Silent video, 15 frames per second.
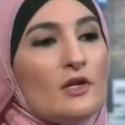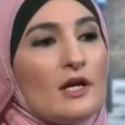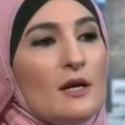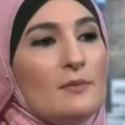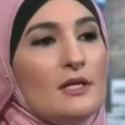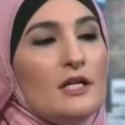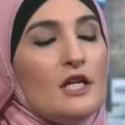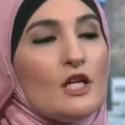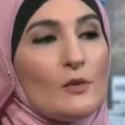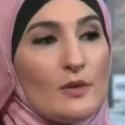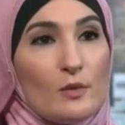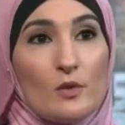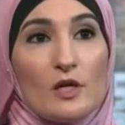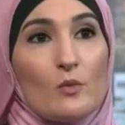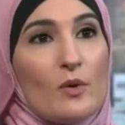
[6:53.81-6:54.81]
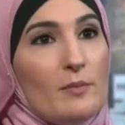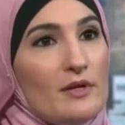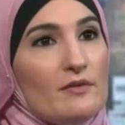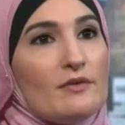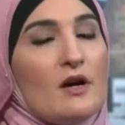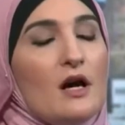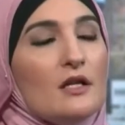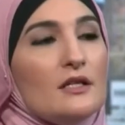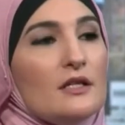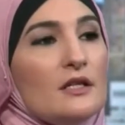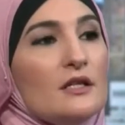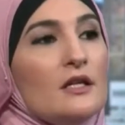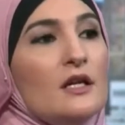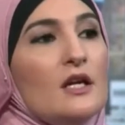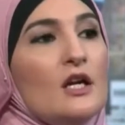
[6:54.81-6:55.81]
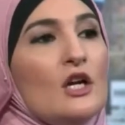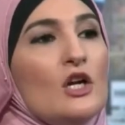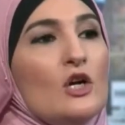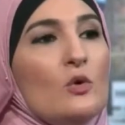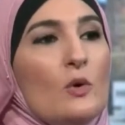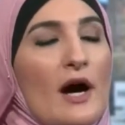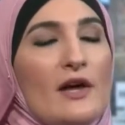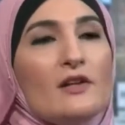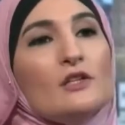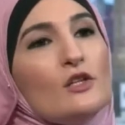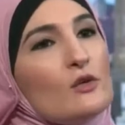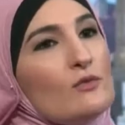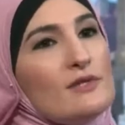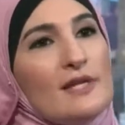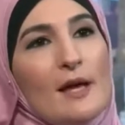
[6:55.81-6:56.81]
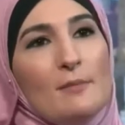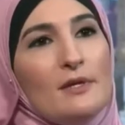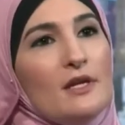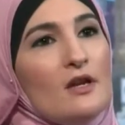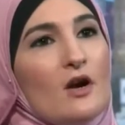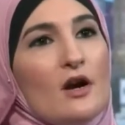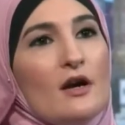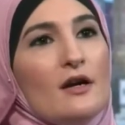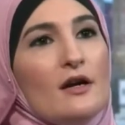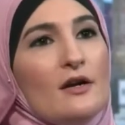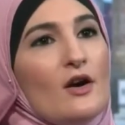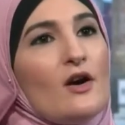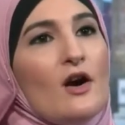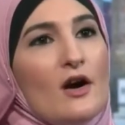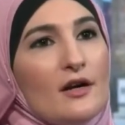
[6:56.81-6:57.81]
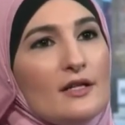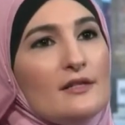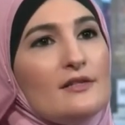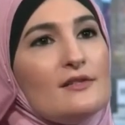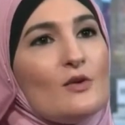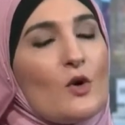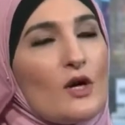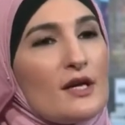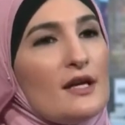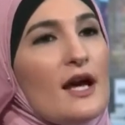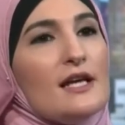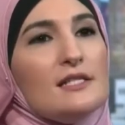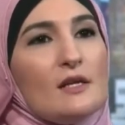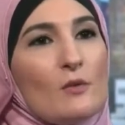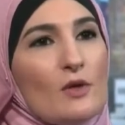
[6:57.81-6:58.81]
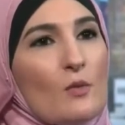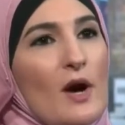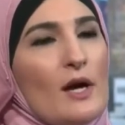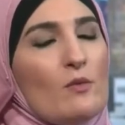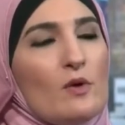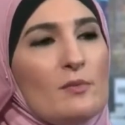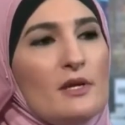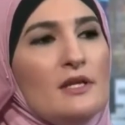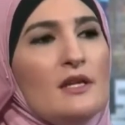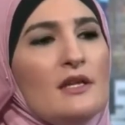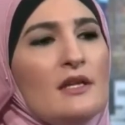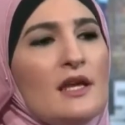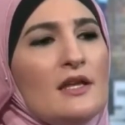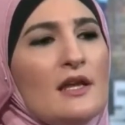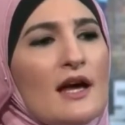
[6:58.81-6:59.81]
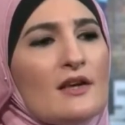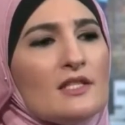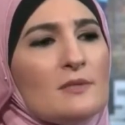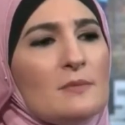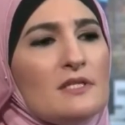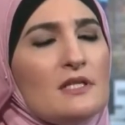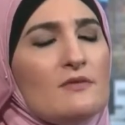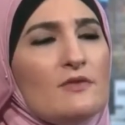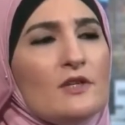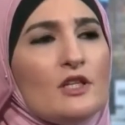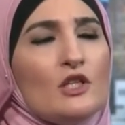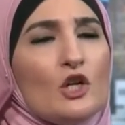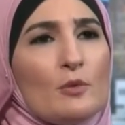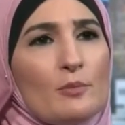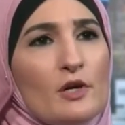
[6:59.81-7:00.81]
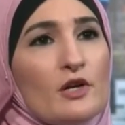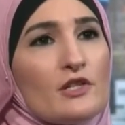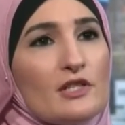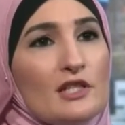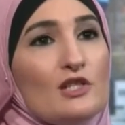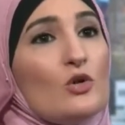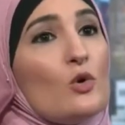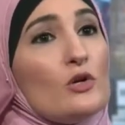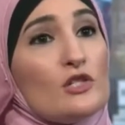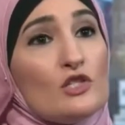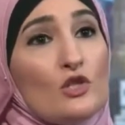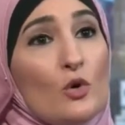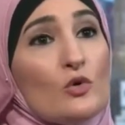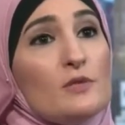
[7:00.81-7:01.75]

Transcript: I mean, here we were, women of color, who had a little resentment in our hearts, organizing with white women, and not specifically or personally towards those